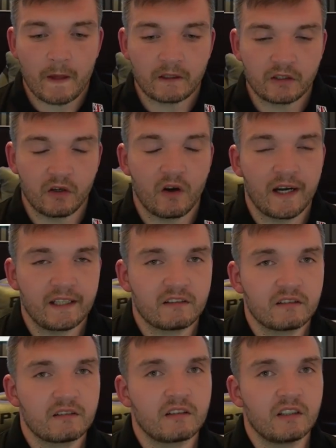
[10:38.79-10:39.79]
guide
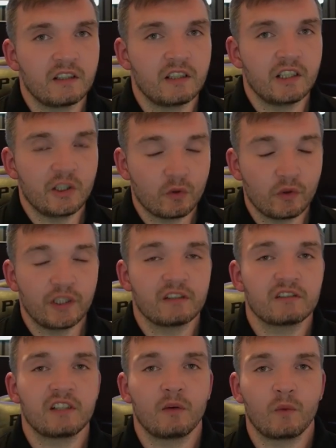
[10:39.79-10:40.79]
the audience
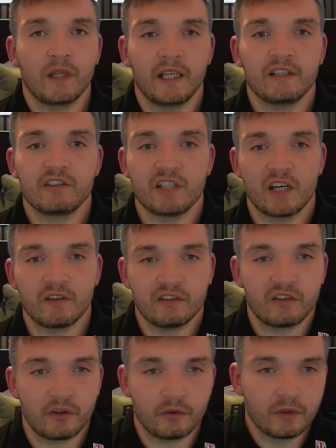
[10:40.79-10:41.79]
that we're sharing to.